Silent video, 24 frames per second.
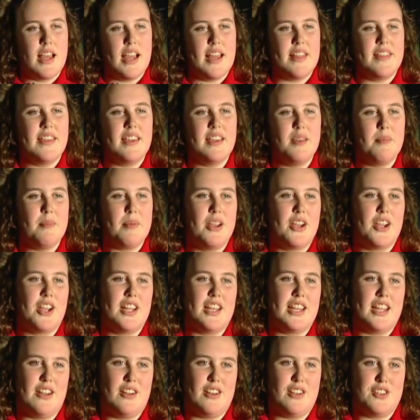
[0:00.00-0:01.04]
I think
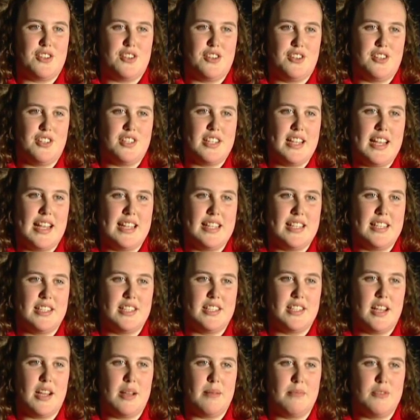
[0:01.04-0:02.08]
American Heritage Girls has
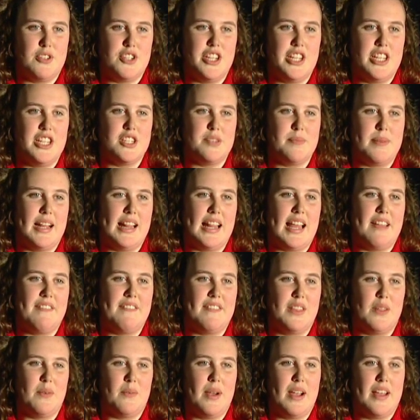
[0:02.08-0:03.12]
um, changed my life
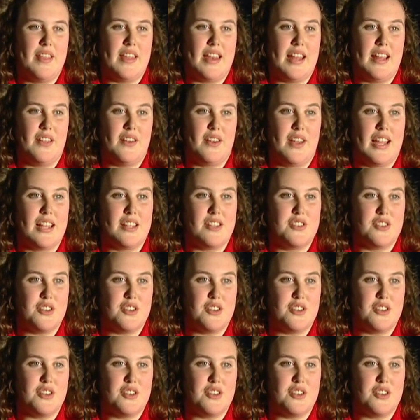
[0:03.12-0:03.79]
in the way that I look at